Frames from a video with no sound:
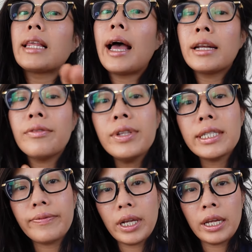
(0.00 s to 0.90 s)
the end of
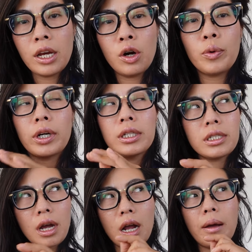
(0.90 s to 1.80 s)
this video, we're gonna
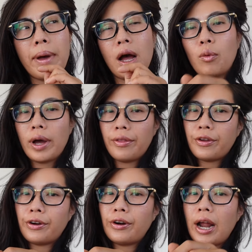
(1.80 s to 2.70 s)
talk about
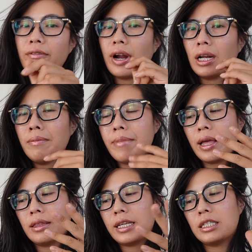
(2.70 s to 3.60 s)
whether I
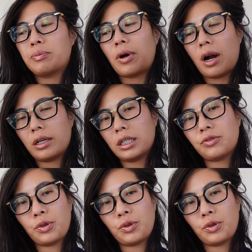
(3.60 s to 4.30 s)
recommend these products